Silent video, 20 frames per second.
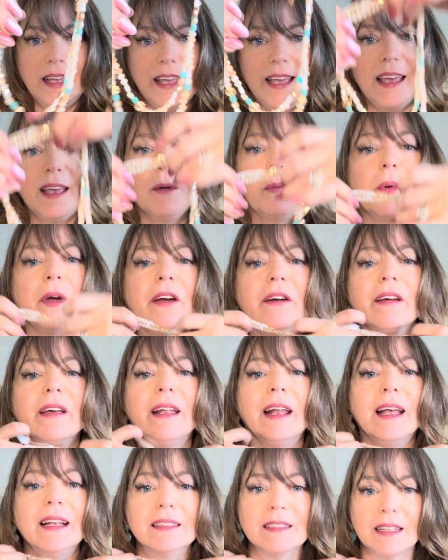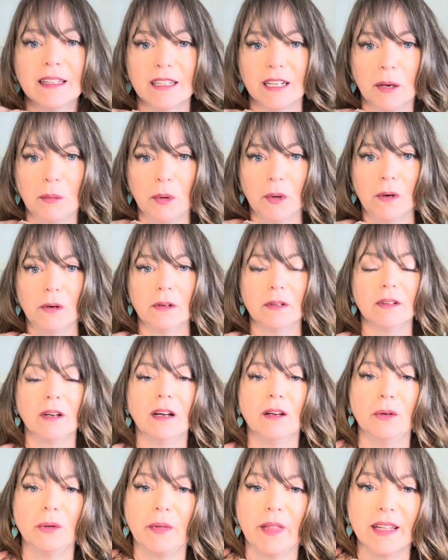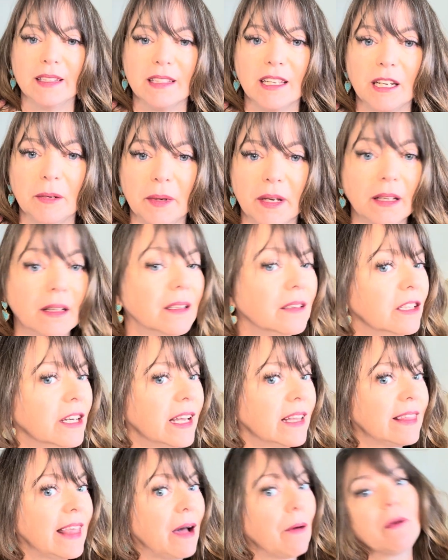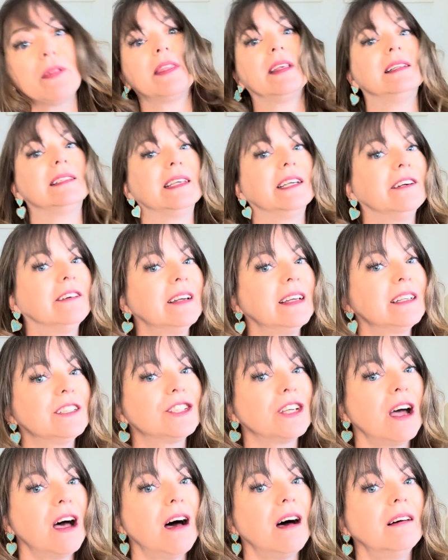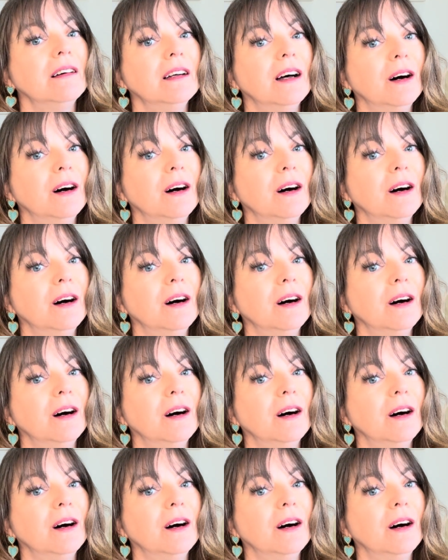and wear it as a double Oh, that's going to be, look at that with these earrings, y'all.